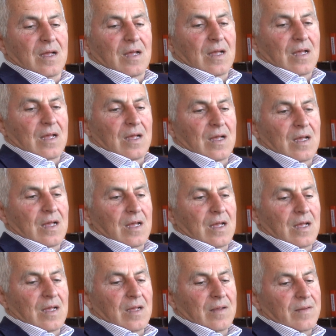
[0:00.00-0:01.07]

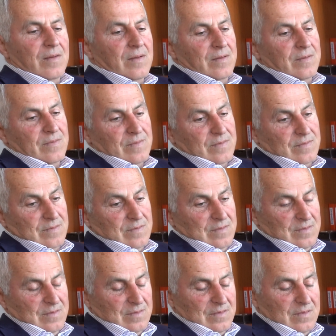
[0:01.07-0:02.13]
Uh,
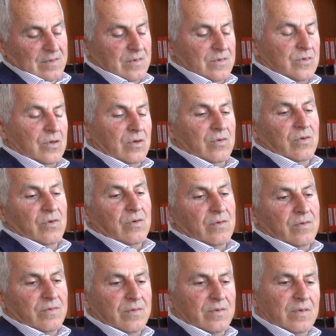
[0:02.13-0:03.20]

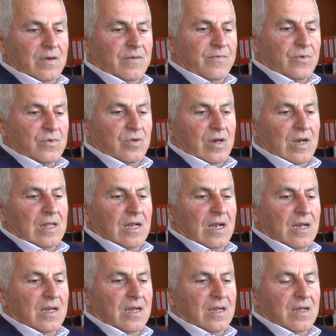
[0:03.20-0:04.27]
so
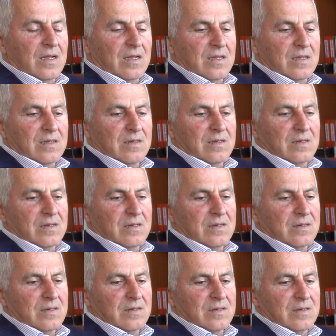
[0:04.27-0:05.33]
unfortunately,
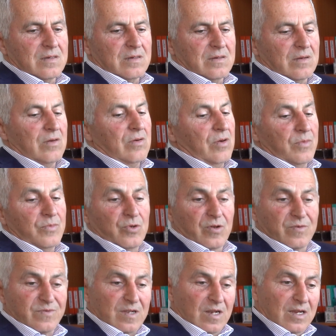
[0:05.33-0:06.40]
uh, or
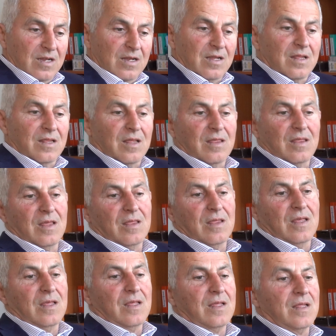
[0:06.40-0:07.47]
obviously, the, the,
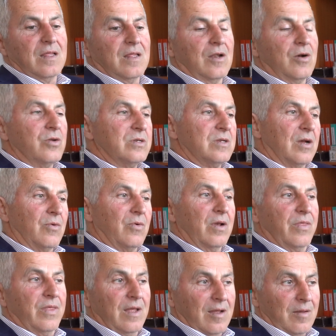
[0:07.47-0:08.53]
the Russia will
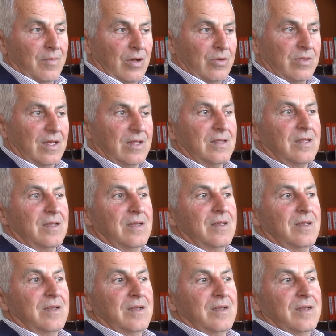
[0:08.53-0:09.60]
think about that.
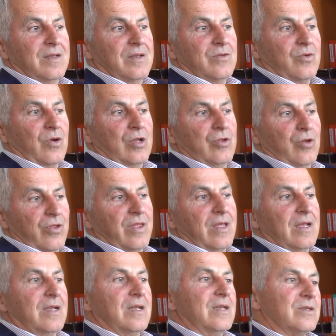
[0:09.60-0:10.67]
So I don't
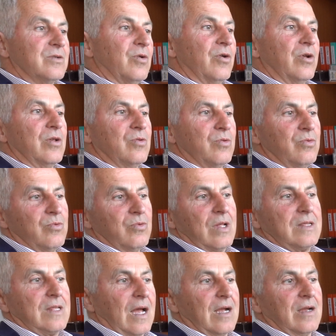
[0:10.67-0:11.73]
think he's going to
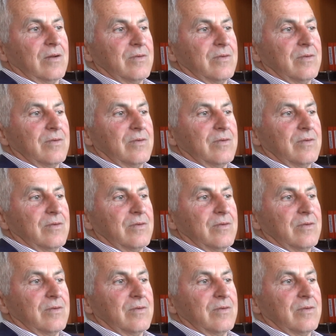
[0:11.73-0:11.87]
attack